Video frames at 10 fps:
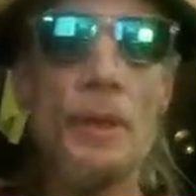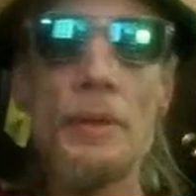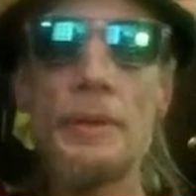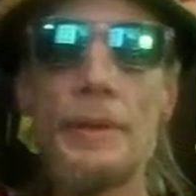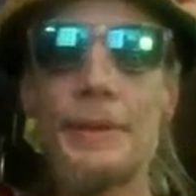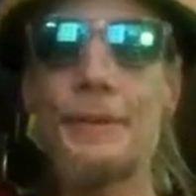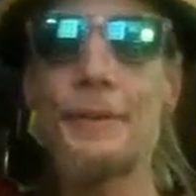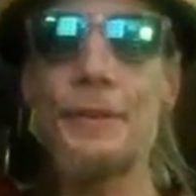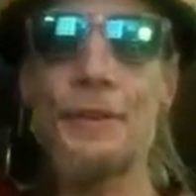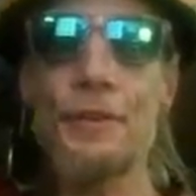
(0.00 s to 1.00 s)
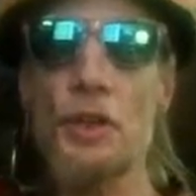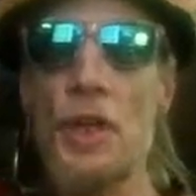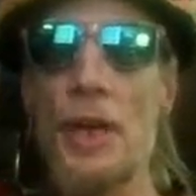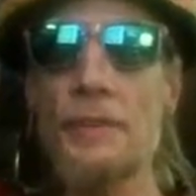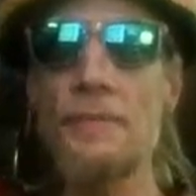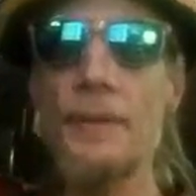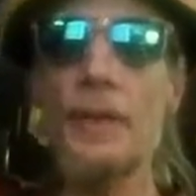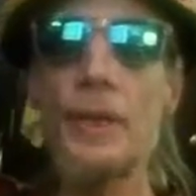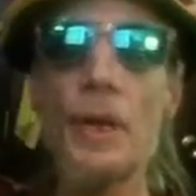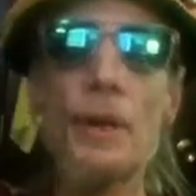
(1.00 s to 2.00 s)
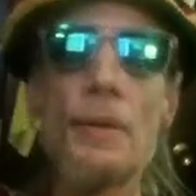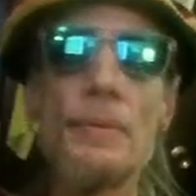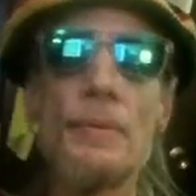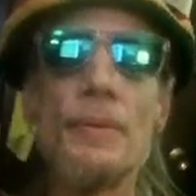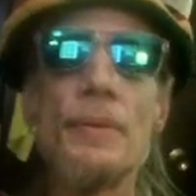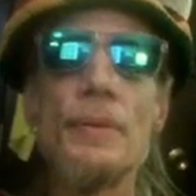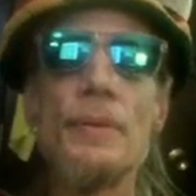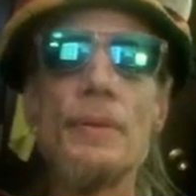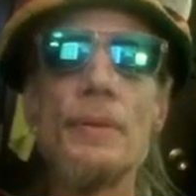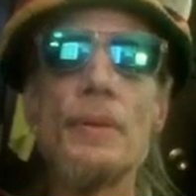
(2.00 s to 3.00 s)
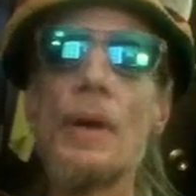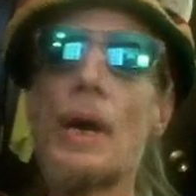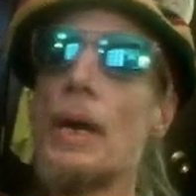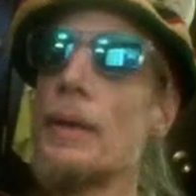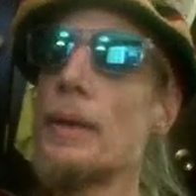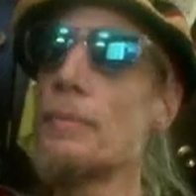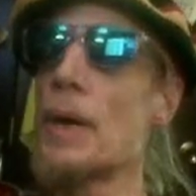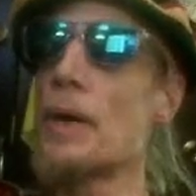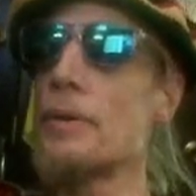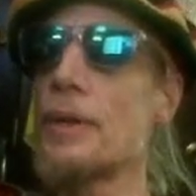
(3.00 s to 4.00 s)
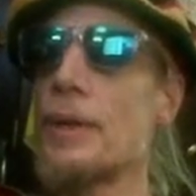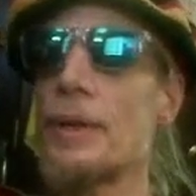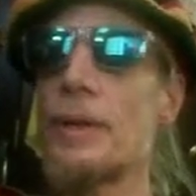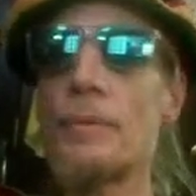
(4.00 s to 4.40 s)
So until the next video, I am out of here.